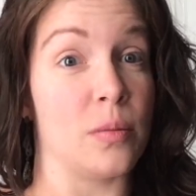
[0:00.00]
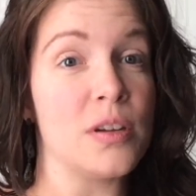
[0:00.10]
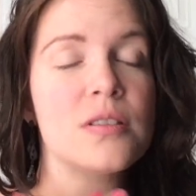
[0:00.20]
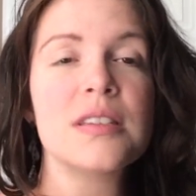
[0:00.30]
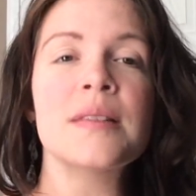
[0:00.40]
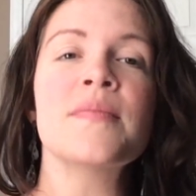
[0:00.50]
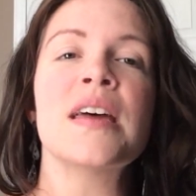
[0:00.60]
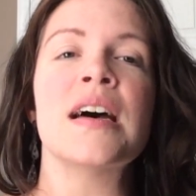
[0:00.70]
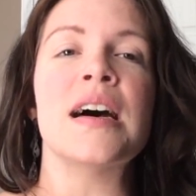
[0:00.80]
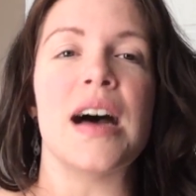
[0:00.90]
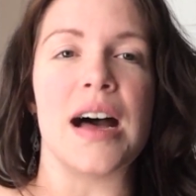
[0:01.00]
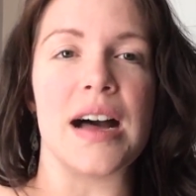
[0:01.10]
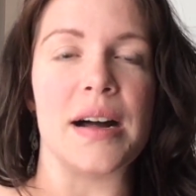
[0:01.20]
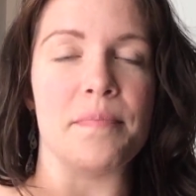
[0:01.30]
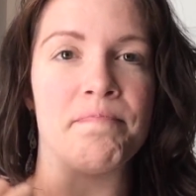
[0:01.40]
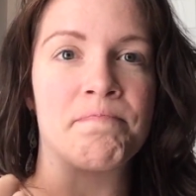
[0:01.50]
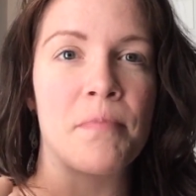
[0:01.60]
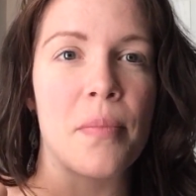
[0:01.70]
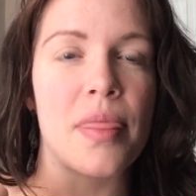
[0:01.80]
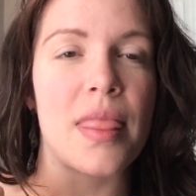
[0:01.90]
hormones. Um,
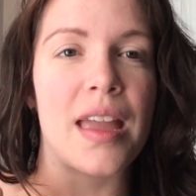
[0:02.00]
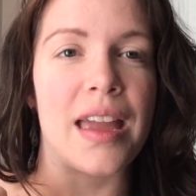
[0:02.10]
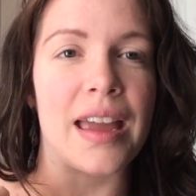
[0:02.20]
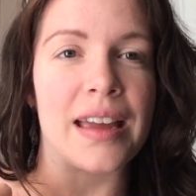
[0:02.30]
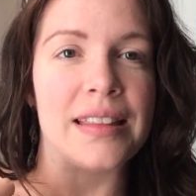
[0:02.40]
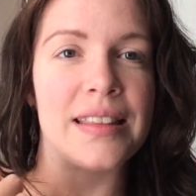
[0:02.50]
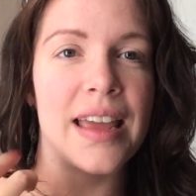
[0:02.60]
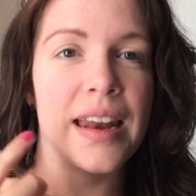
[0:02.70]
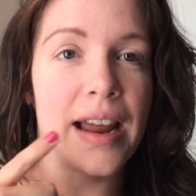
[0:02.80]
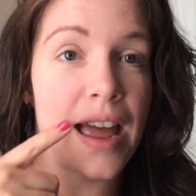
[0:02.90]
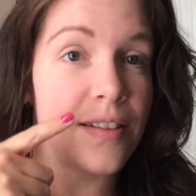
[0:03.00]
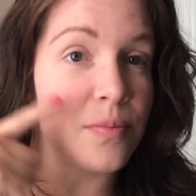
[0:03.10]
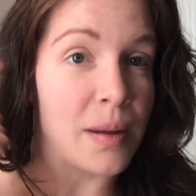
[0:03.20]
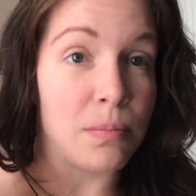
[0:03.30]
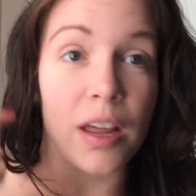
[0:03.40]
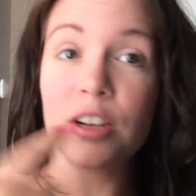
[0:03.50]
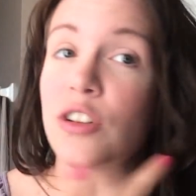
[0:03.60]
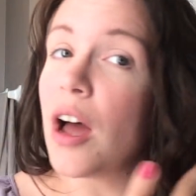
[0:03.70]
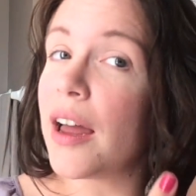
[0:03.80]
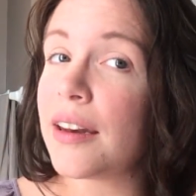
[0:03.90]
and then I have my blush
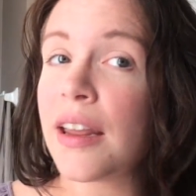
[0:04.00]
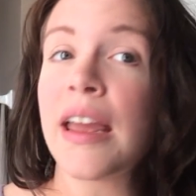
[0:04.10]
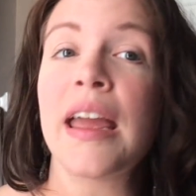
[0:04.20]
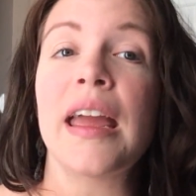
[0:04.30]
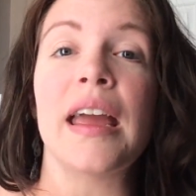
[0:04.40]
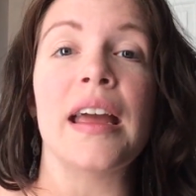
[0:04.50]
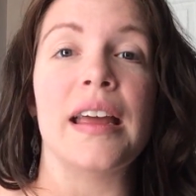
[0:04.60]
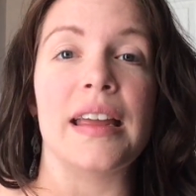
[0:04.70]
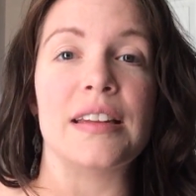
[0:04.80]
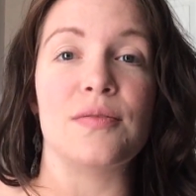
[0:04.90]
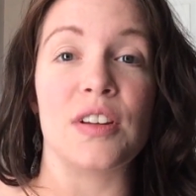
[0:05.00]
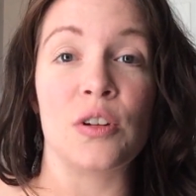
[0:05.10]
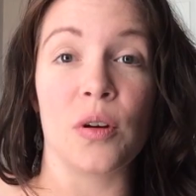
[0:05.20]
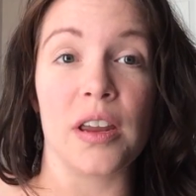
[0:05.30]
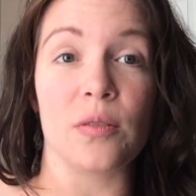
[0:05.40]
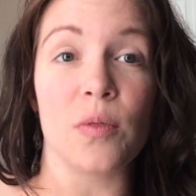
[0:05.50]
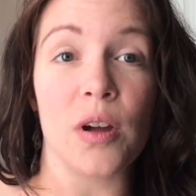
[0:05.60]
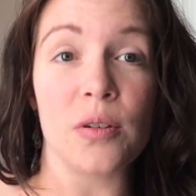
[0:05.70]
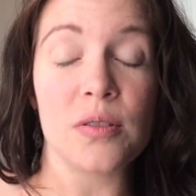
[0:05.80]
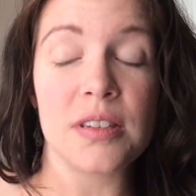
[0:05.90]
on. It's Victorian
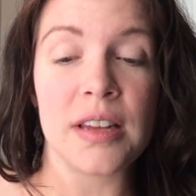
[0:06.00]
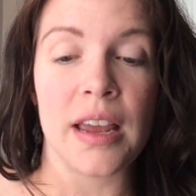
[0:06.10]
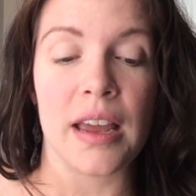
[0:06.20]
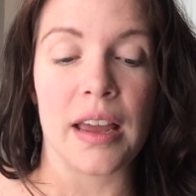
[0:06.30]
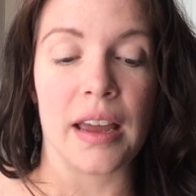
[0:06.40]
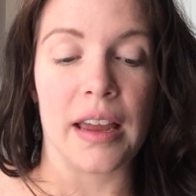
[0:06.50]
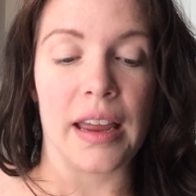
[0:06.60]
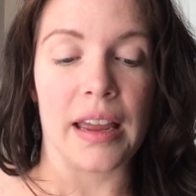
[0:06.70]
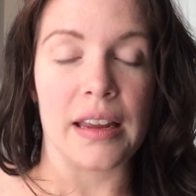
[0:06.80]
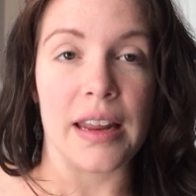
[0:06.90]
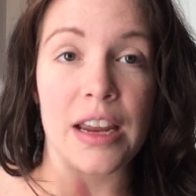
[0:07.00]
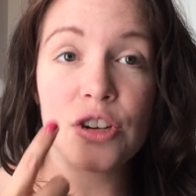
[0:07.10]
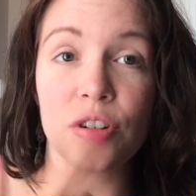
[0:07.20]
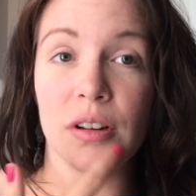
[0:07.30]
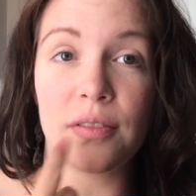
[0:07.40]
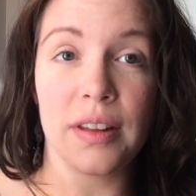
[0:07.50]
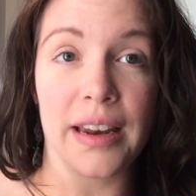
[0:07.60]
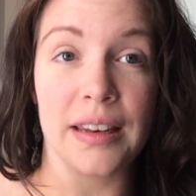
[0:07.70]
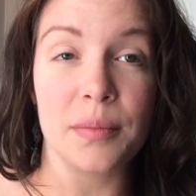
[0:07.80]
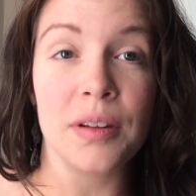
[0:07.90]
Rose and Angel of
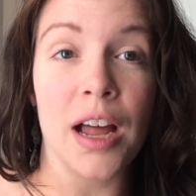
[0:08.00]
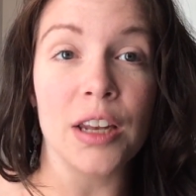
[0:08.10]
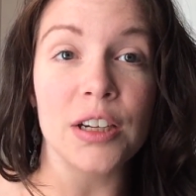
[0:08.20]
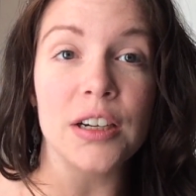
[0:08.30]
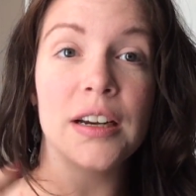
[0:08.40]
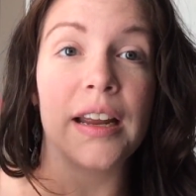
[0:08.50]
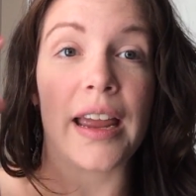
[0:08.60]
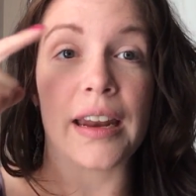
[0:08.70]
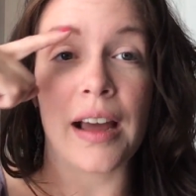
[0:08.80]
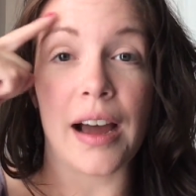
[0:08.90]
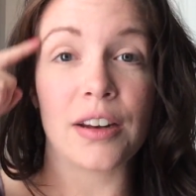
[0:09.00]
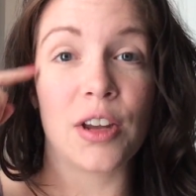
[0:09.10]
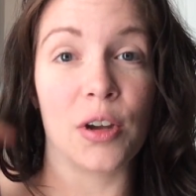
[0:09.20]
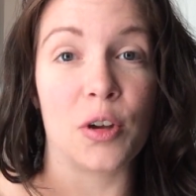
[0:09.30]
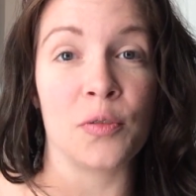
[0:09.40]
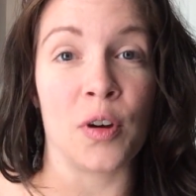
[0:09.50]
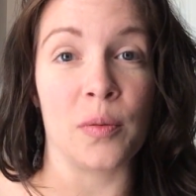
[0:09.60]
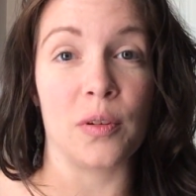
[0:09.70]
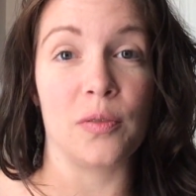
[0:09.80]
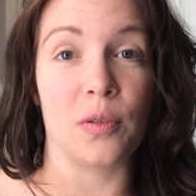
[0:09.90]
Light lip color and hot cocoa from,
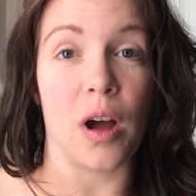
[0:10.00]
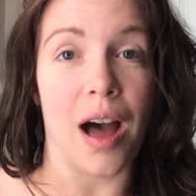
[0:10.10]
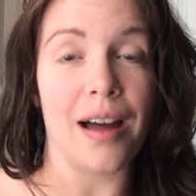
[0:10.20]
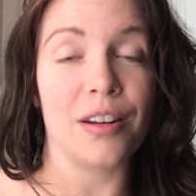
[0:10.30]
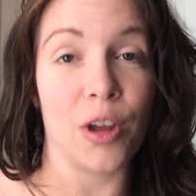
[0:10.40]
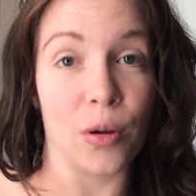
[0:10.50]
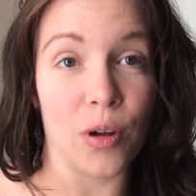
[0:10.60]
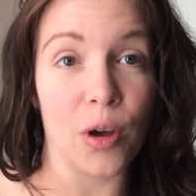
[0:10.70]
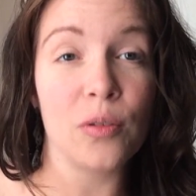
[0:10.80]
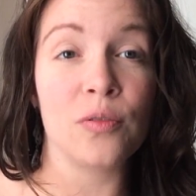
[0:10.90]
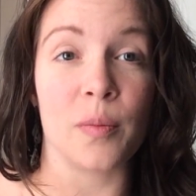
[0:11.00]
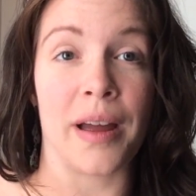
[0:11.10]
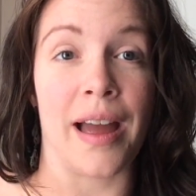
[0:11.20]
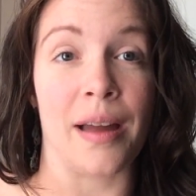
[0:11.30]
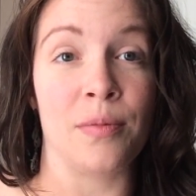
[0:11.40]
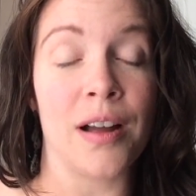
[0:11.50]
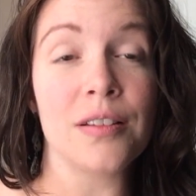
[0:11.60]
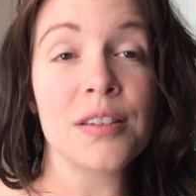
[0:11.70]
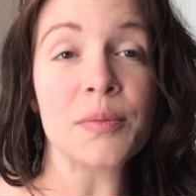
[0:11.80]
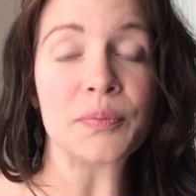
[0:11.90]
hot cocoa for my
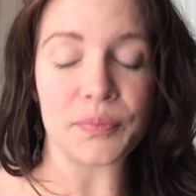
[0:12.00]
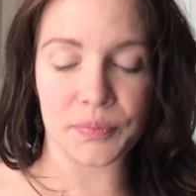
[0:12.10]
eyebrows.